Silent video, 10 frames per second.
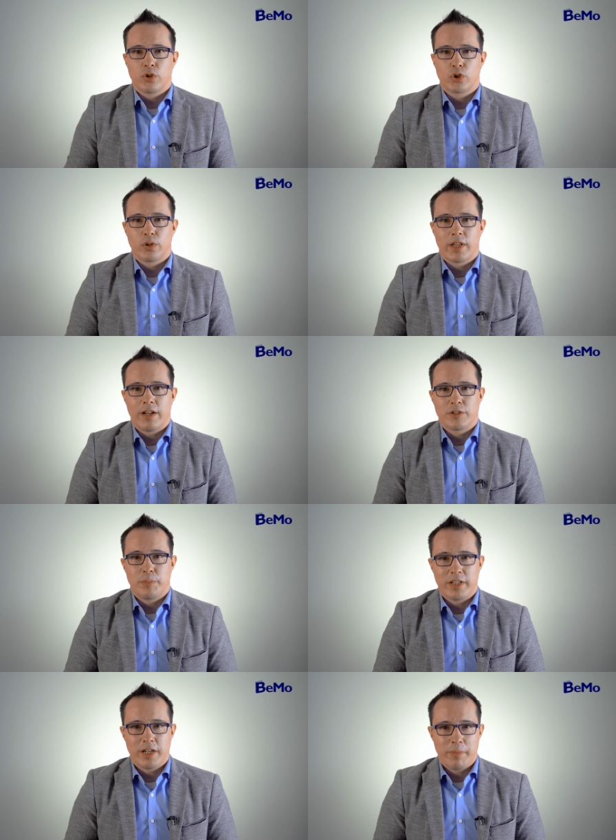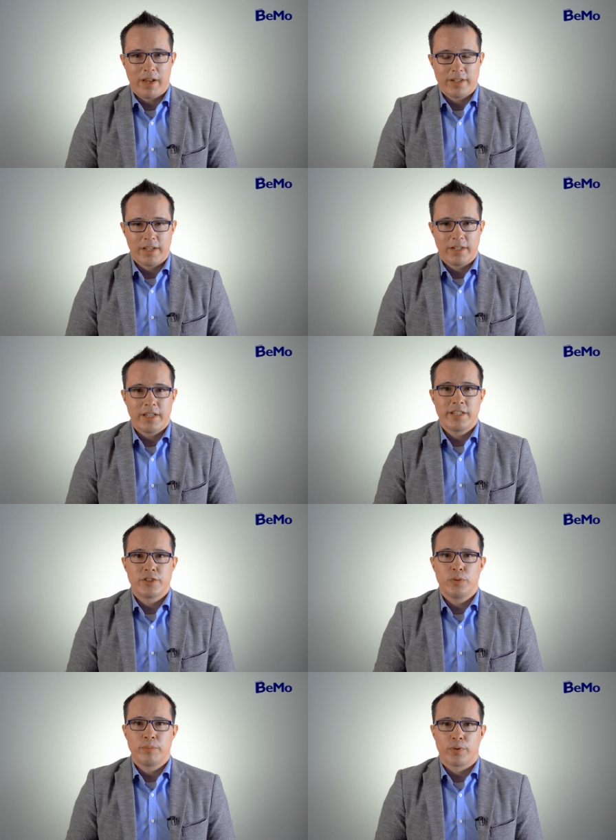social accountability mandate is
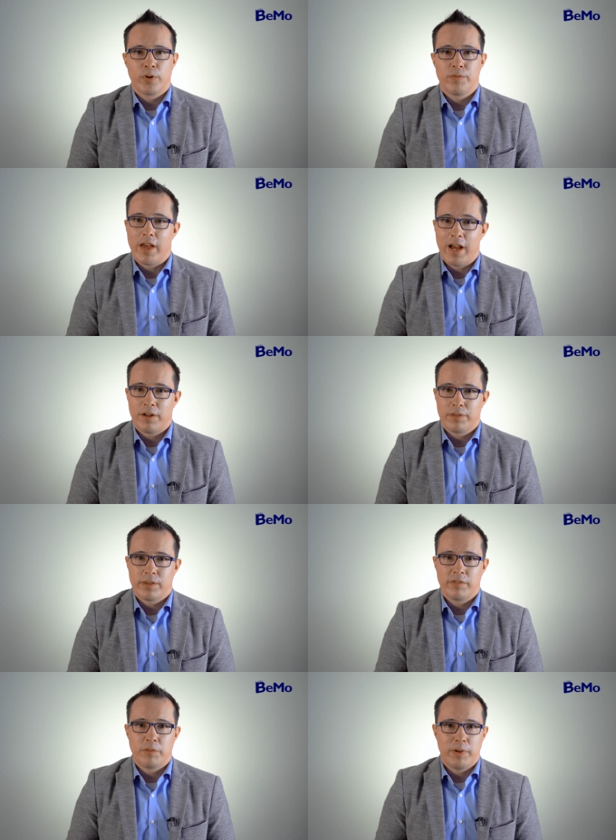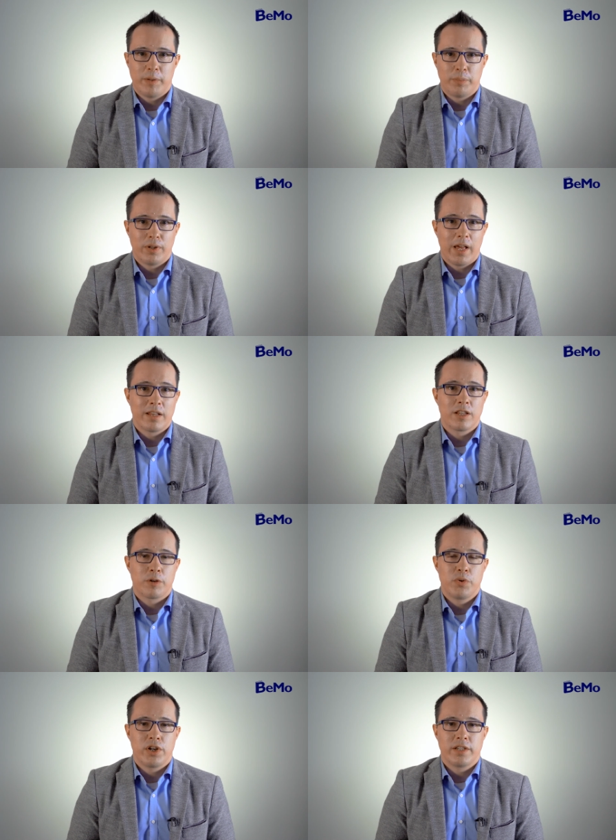to improve the health of the people and the
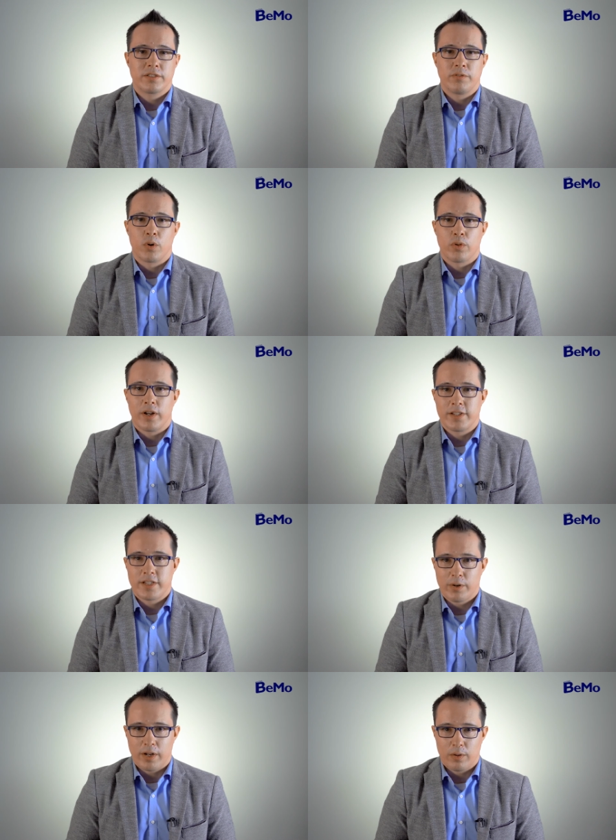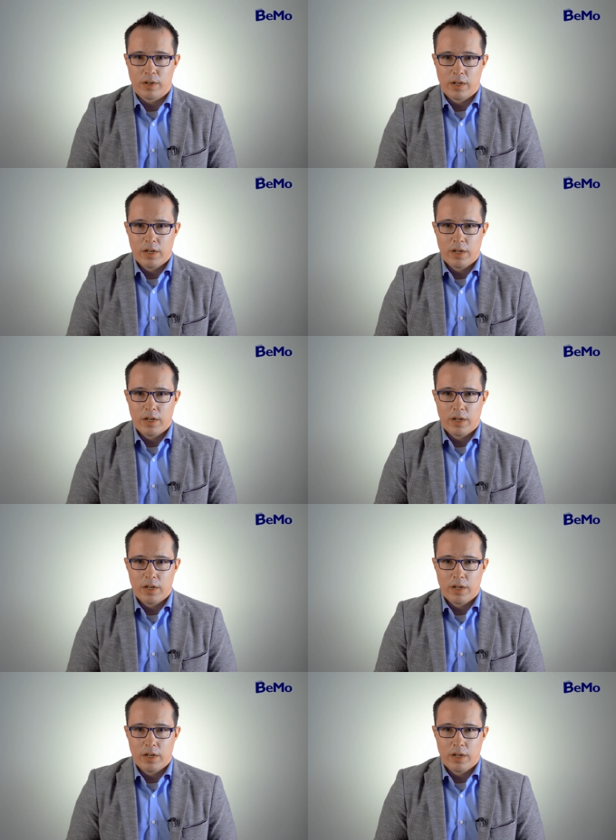communities of Northern Ontario,